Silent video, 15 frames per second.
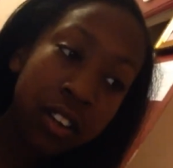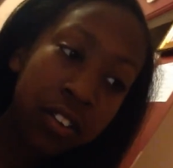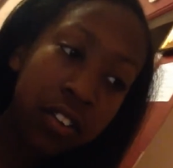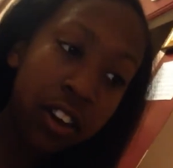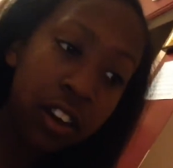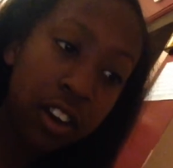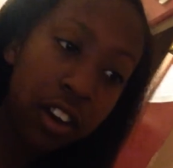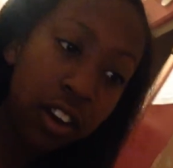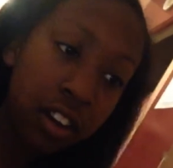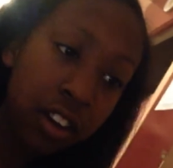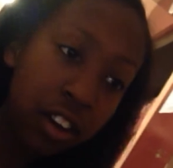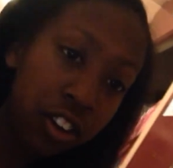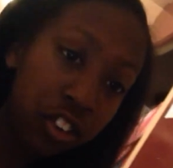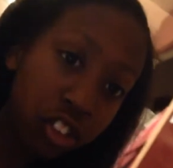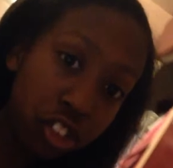
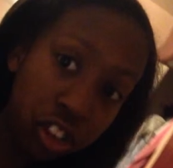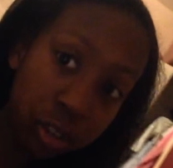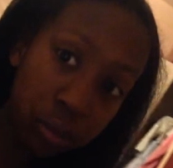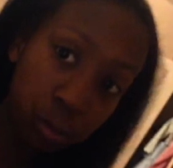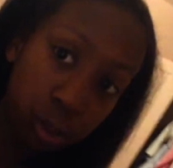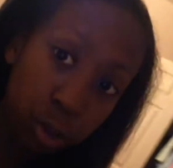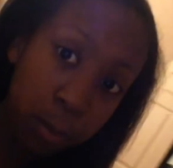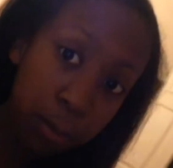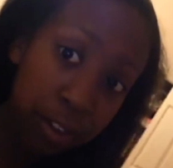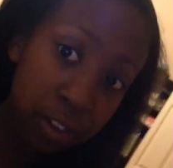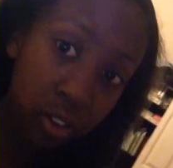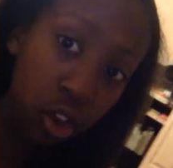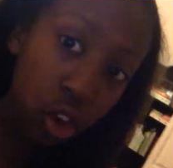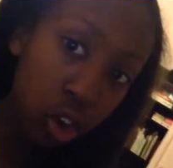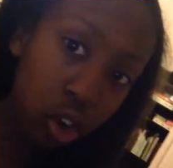the gym room
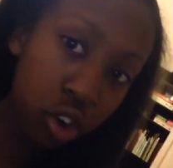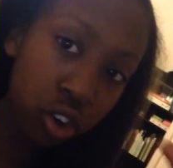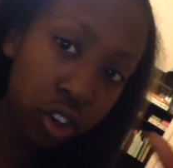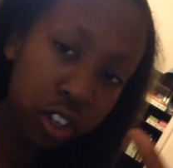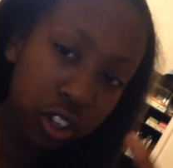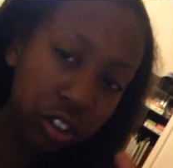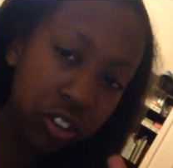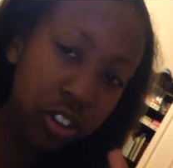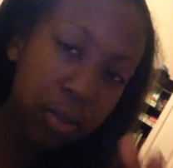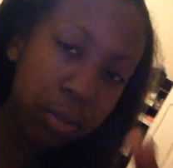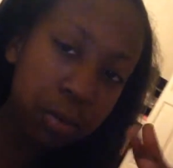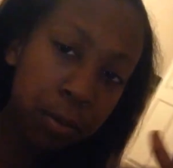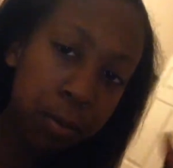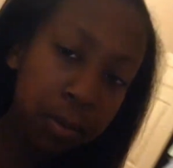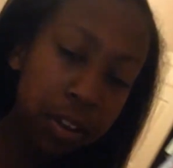is all in a
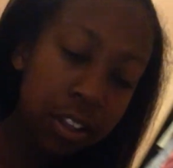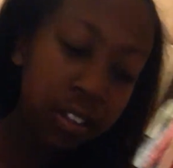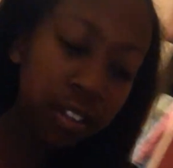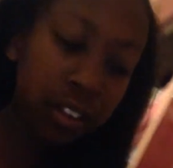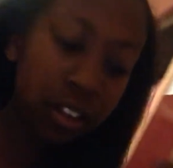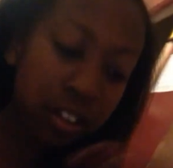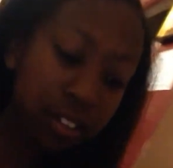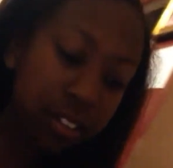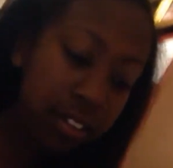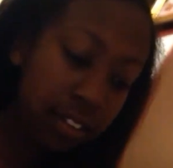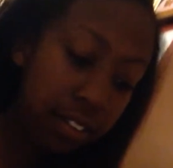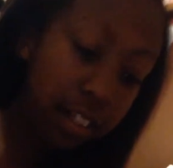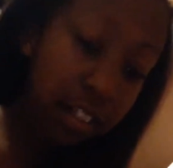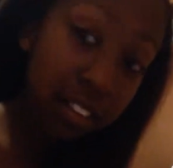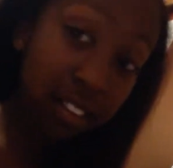separate place, because
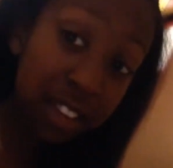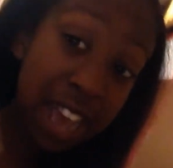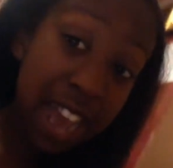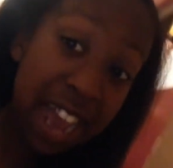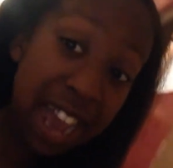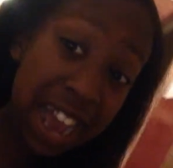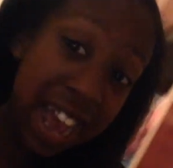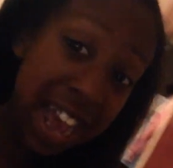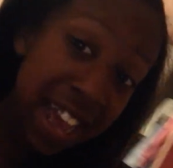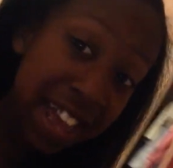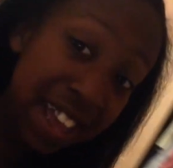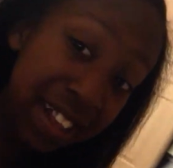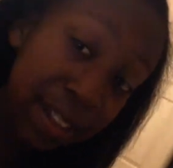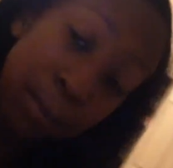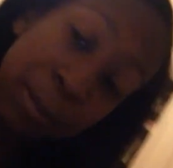at
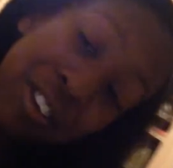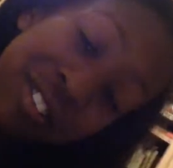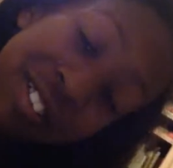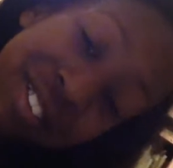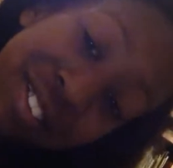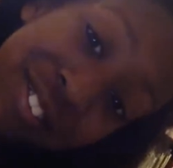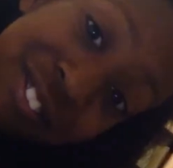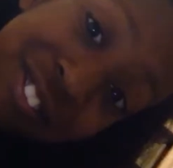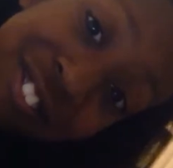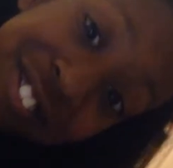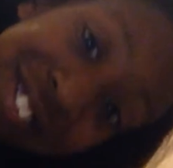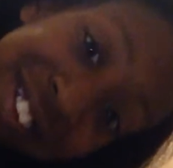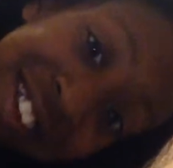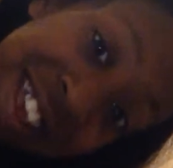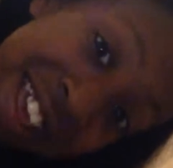elementary school,
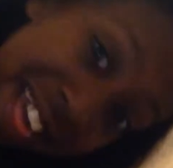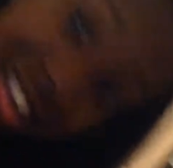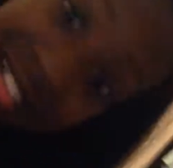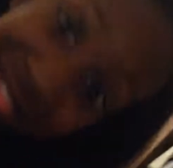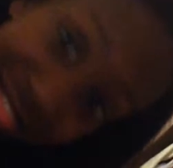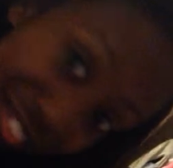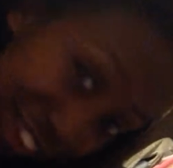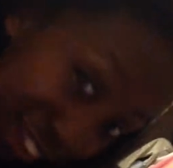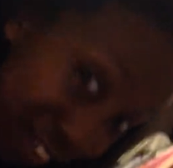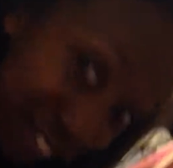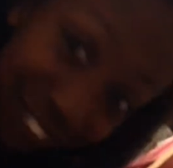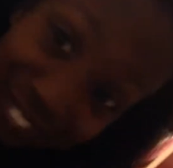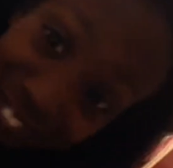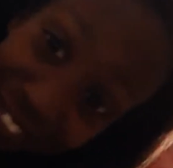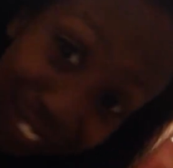they
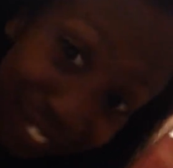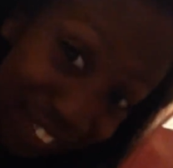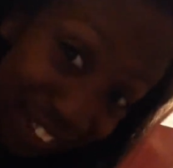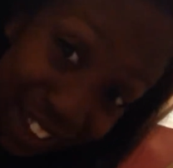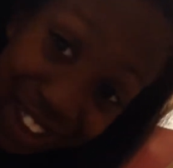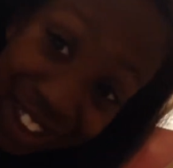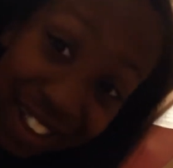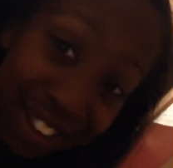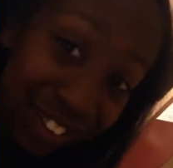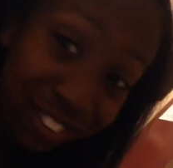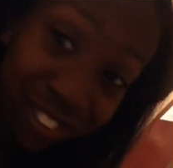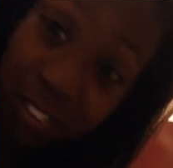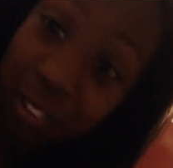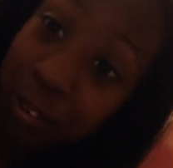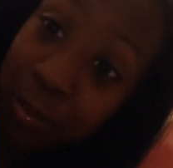don't do that.
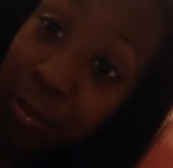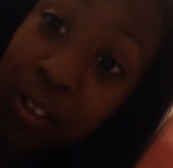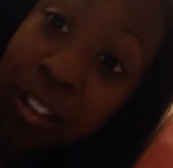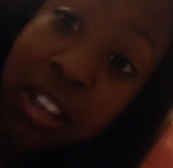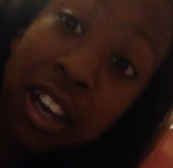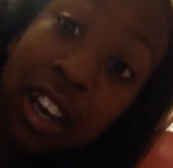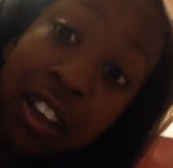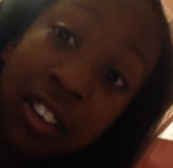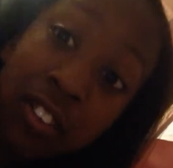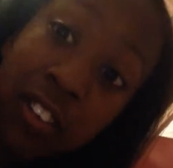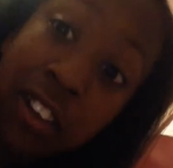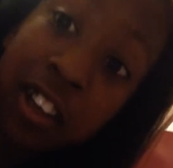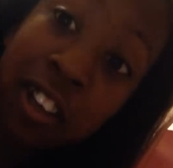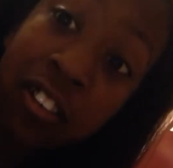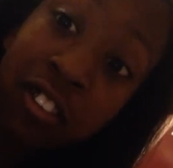So if we had
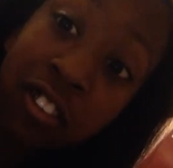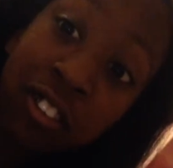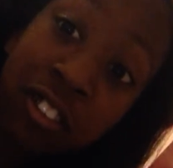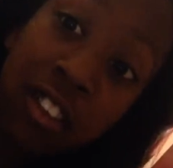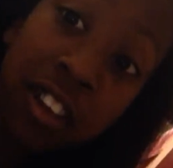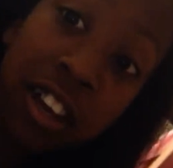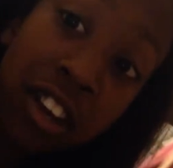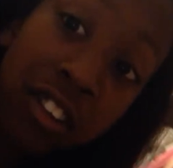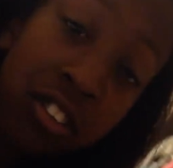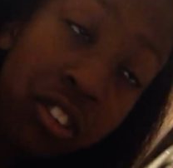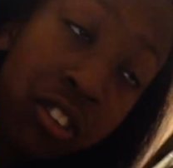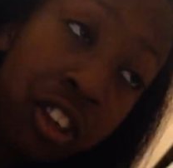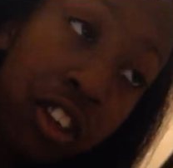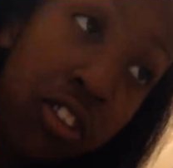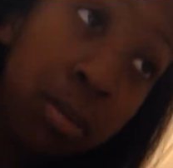lunch, the last
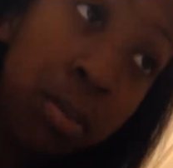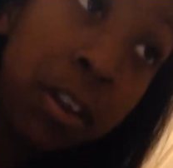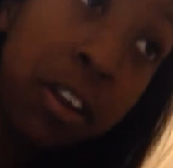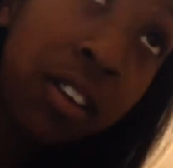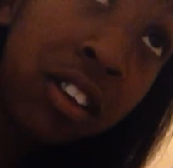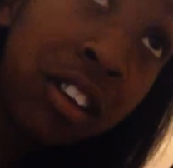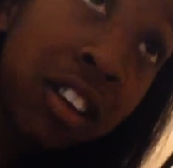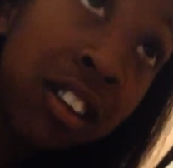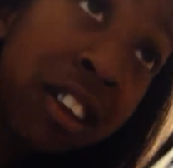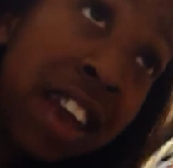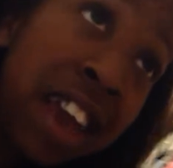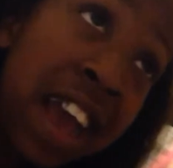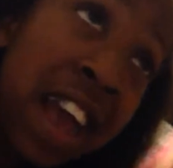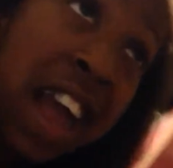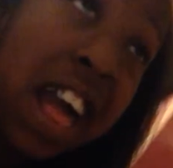lunch period,
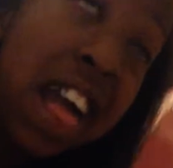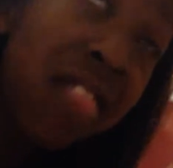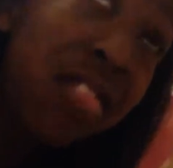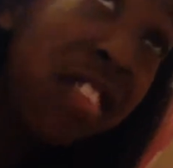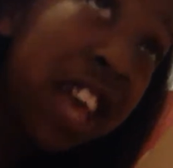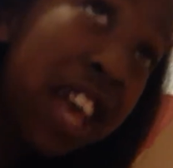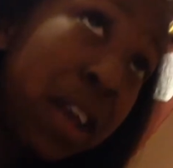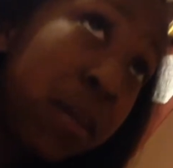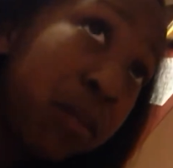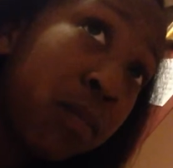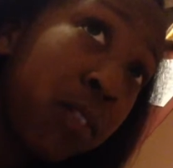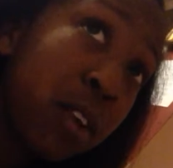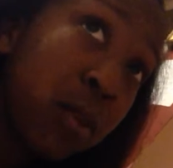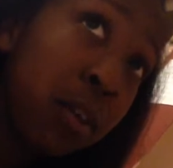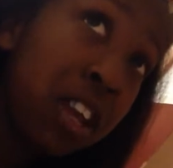and
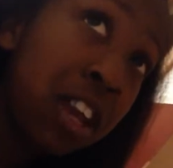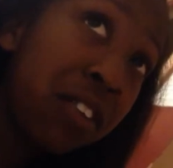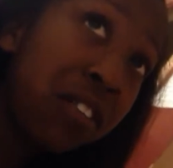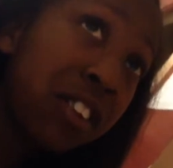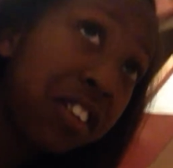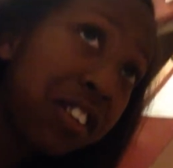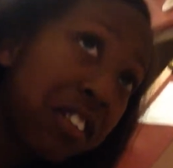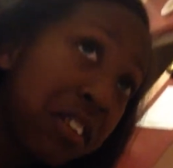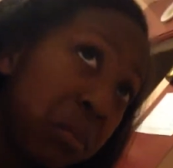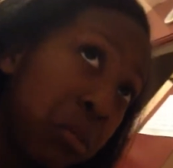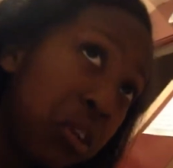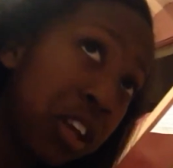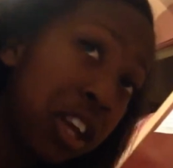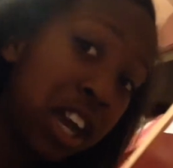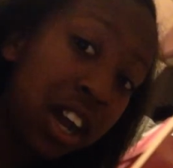then we have an
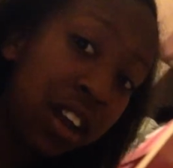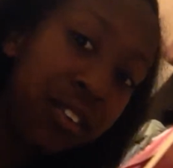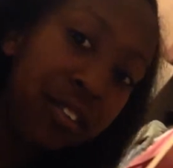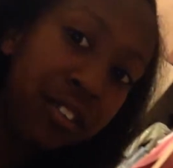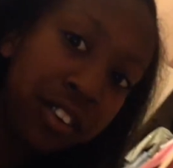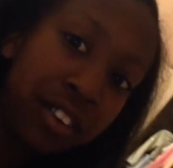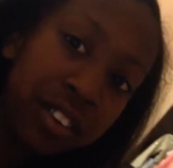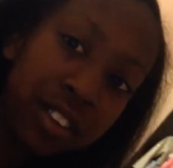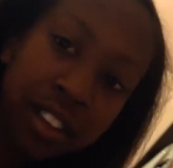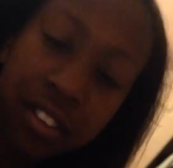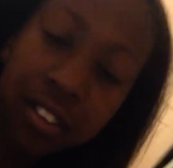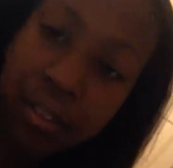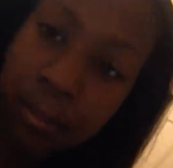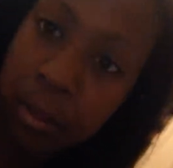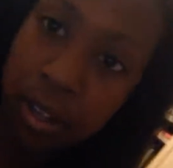assembly after, and
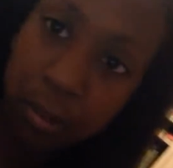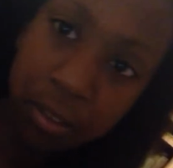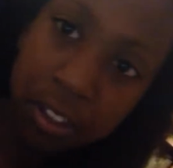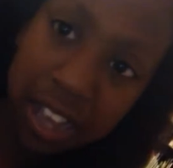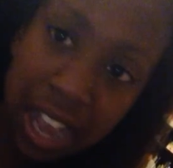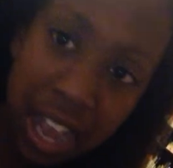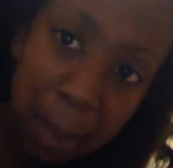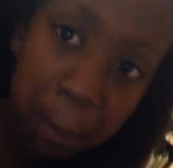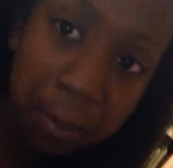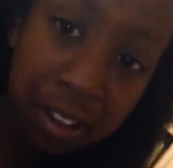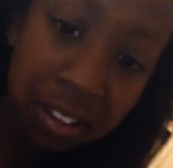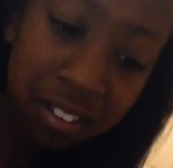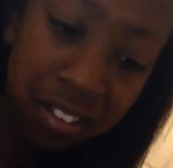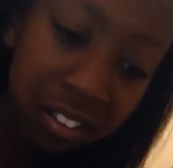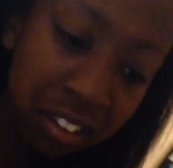sometimes that
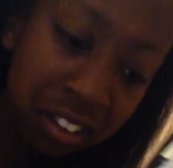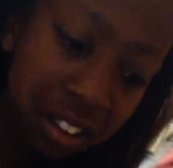happens,